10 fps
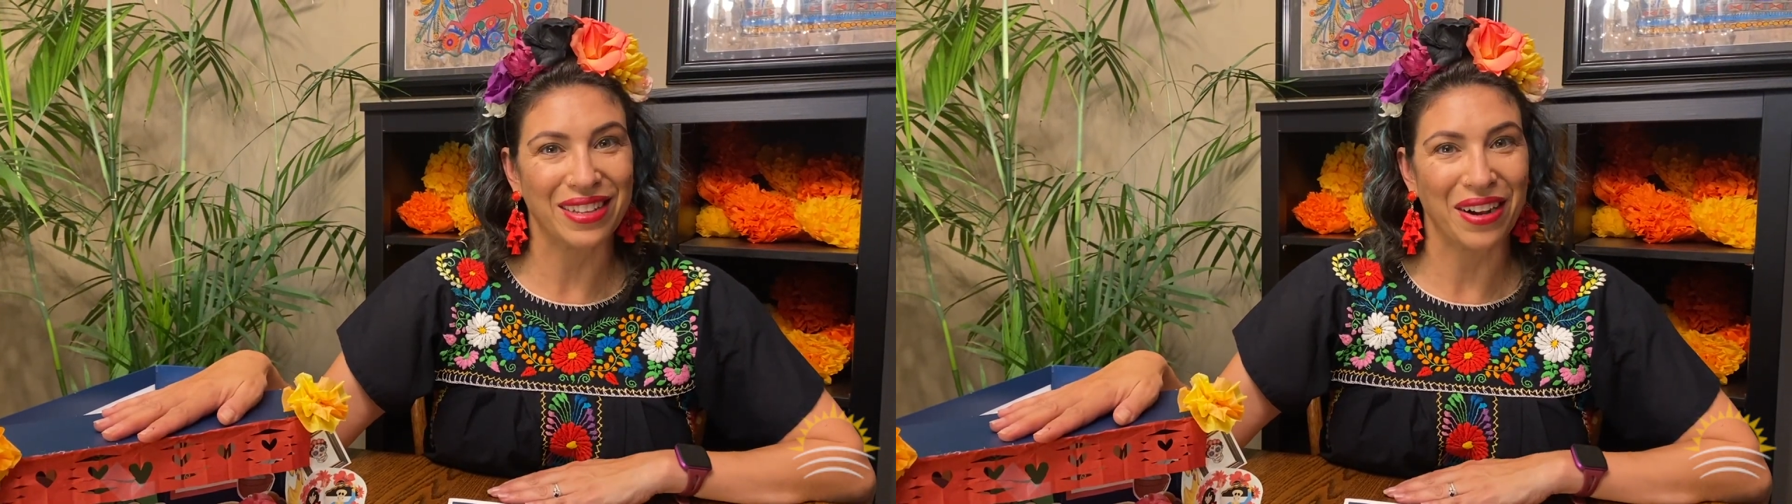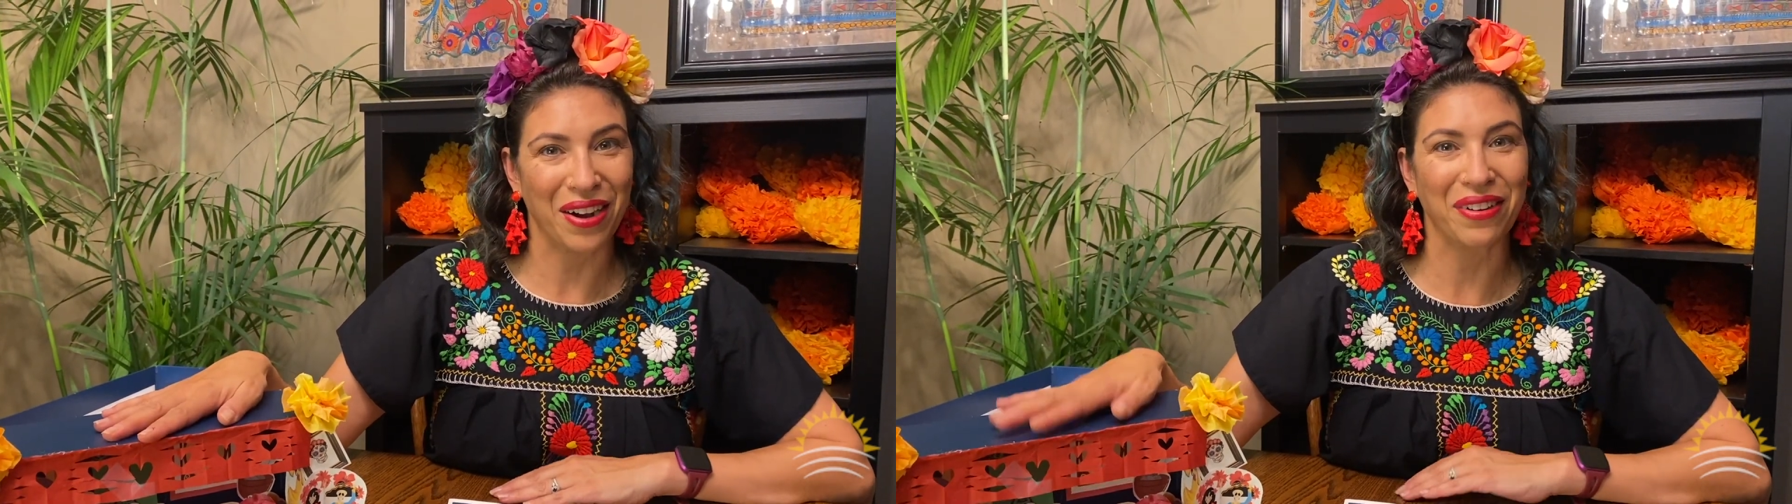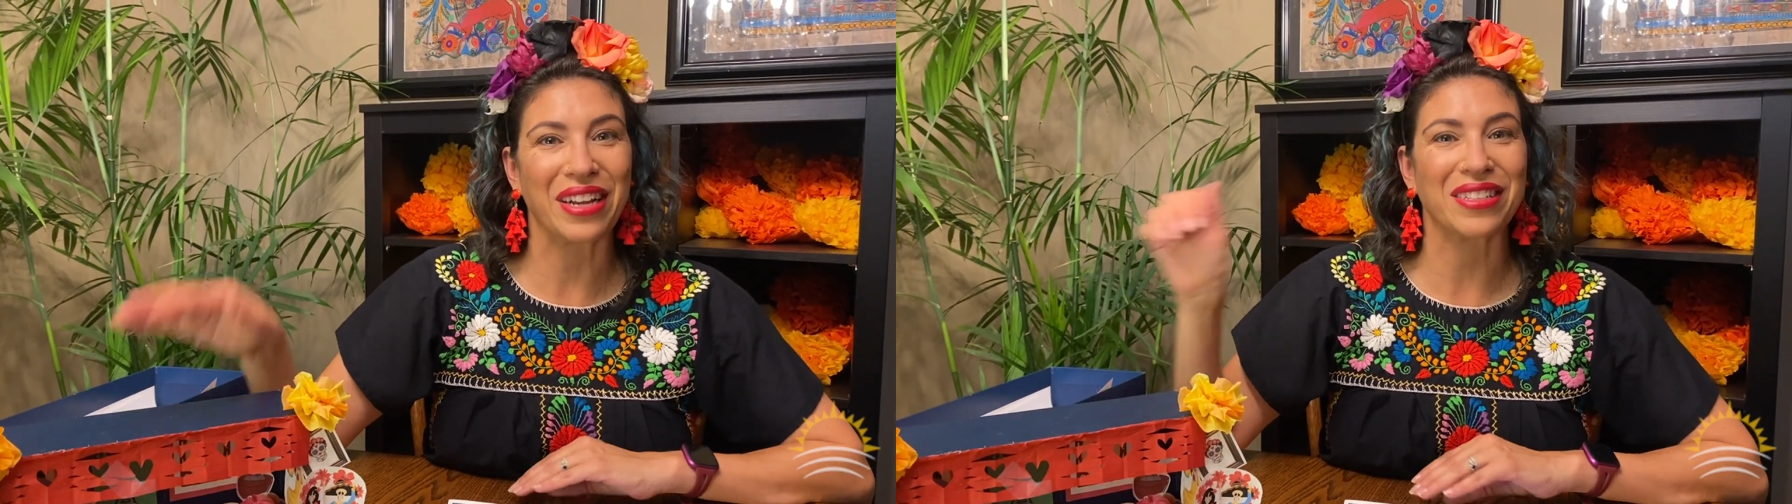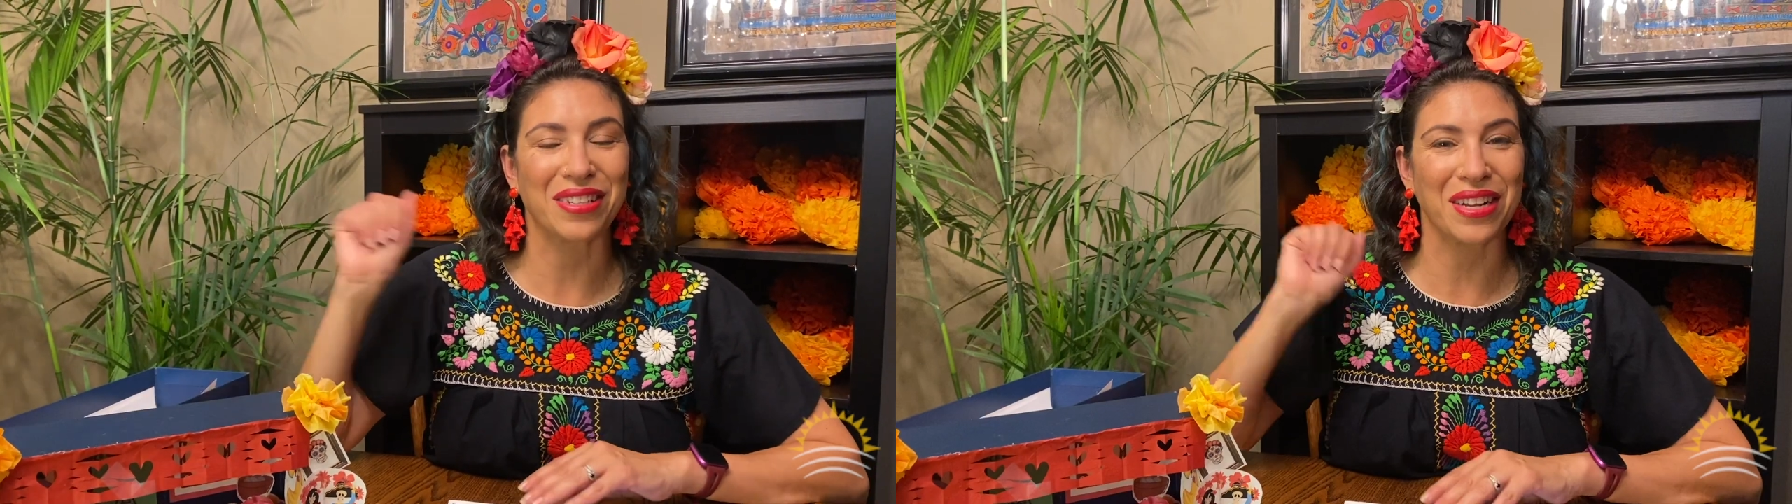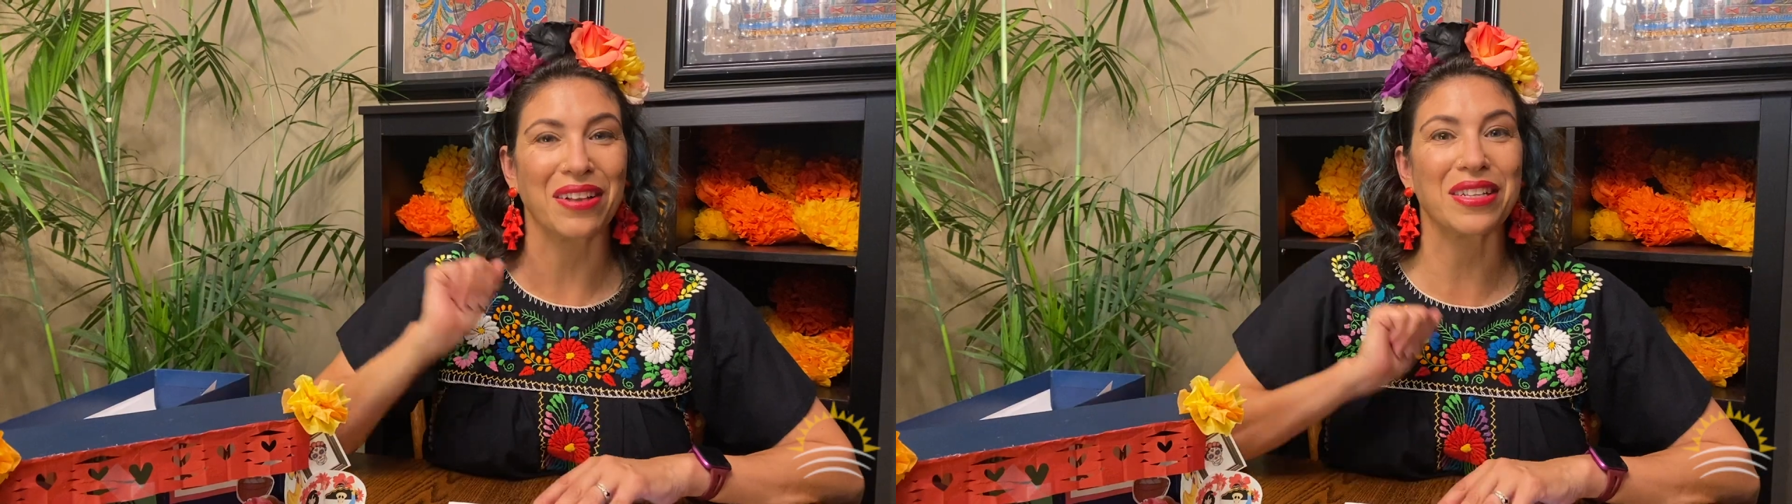All right, so
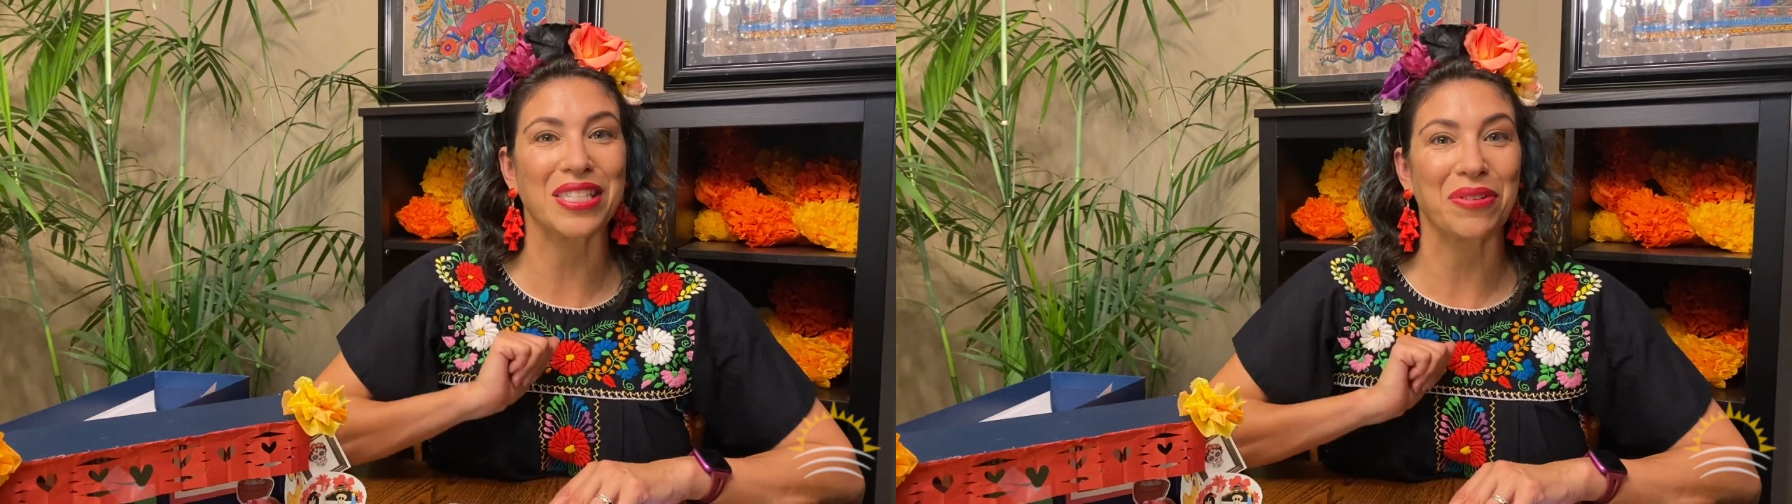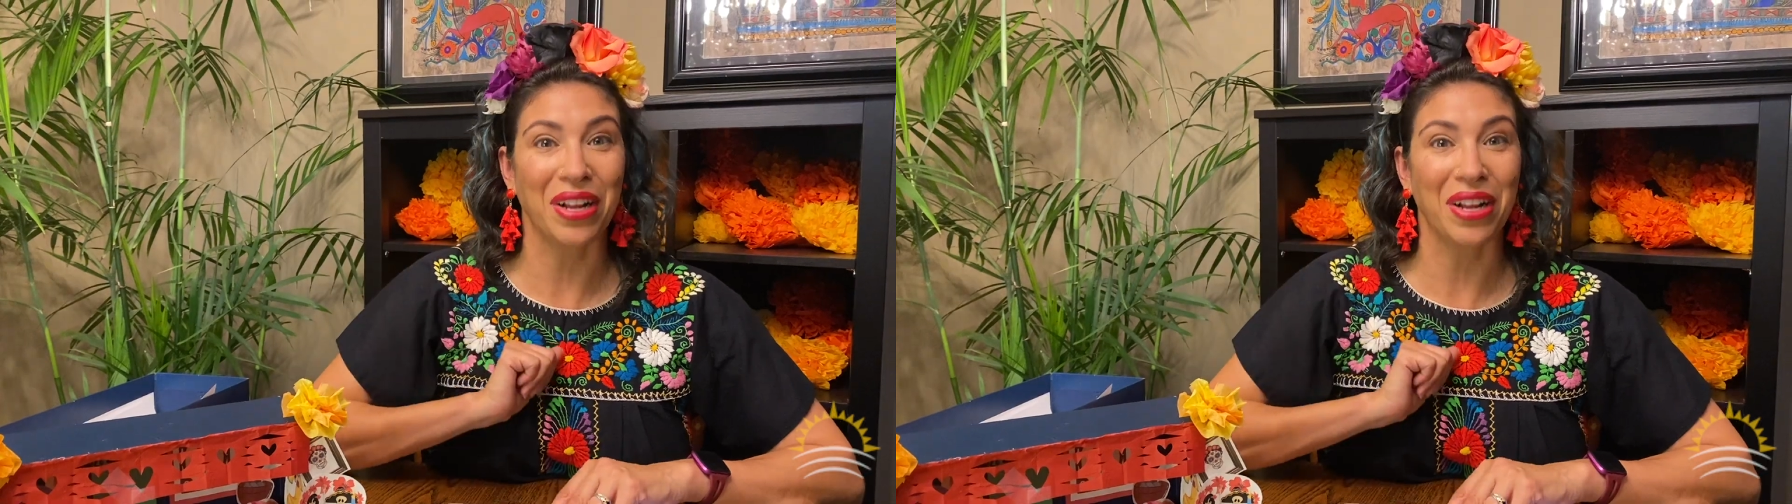now let's see what